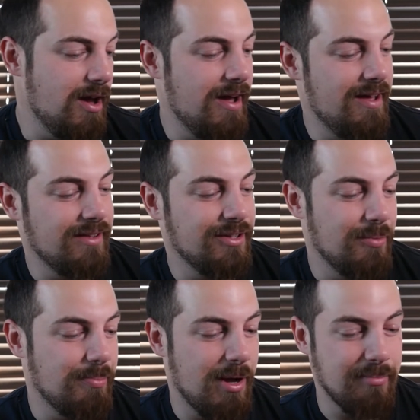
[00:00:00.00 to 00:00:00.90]
a little
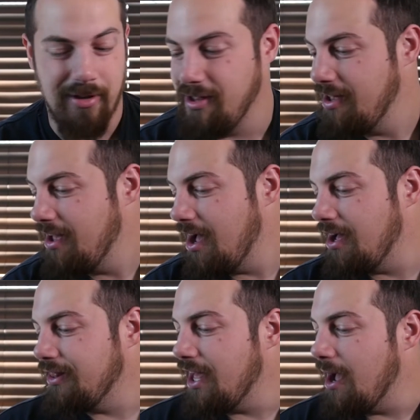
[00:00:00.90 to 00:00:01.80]
bummed
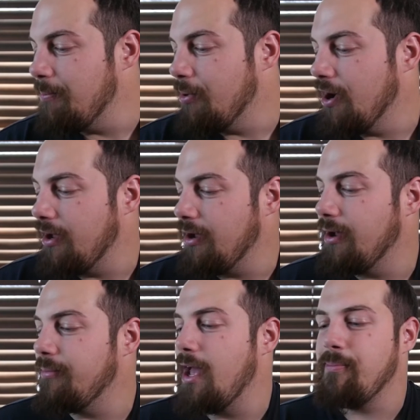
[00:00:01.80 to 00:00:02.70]
on that, but
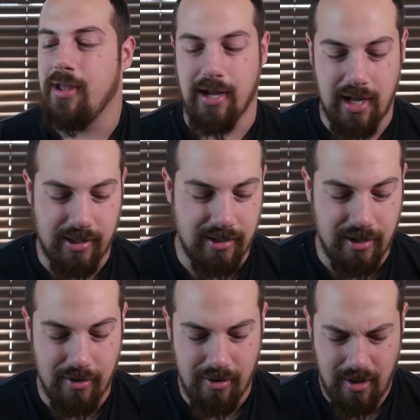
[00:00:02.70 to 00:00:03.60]
I'm happy I got the
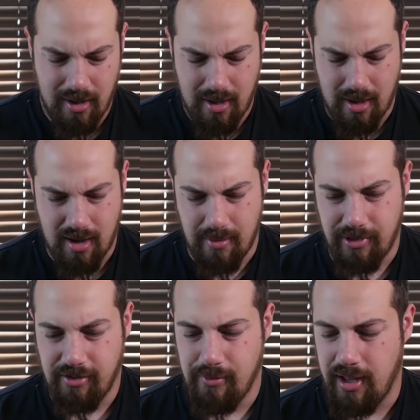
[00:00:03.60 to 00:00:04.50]
deal.
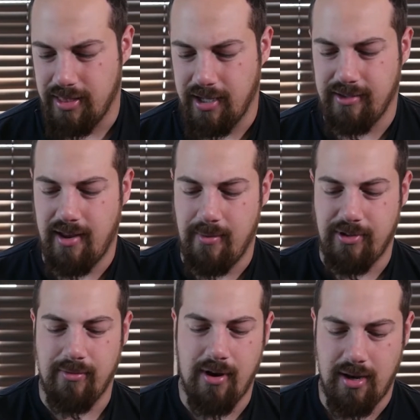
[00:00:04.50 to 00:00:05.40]
This one I think is
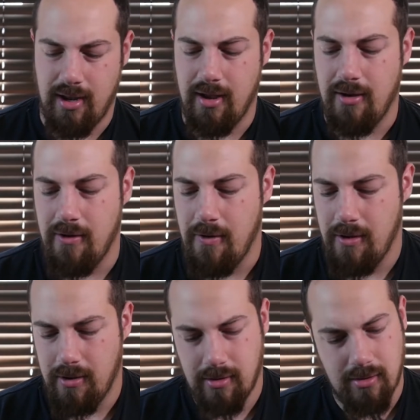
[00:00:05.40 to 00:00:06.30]
empty right now.
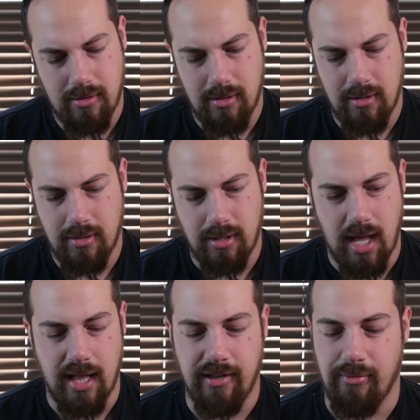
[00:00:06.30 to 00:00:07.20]

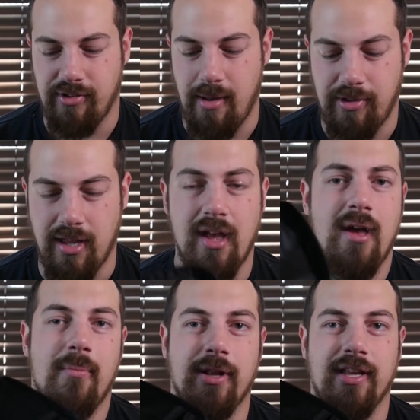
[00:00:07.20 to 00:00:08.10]
Yeah, this one's empty,
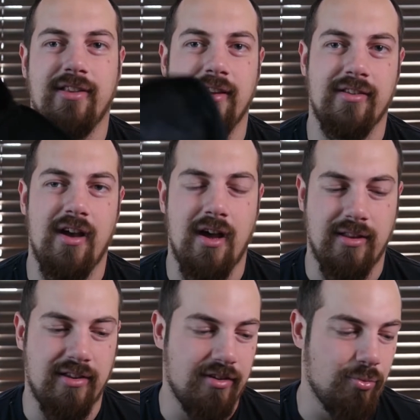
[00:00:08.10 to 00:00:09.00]
but this
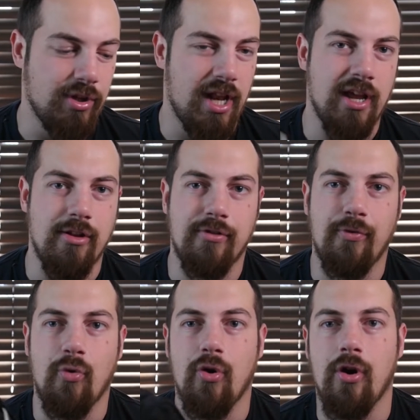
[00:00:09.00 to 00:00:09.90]
is one that I use
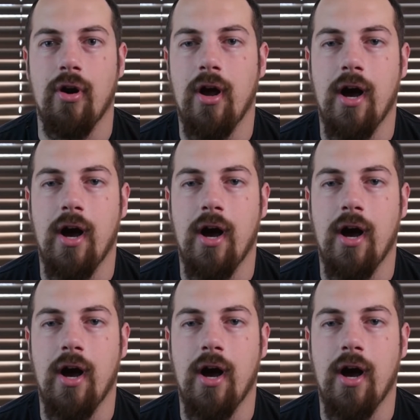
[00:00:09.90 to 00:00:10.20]
for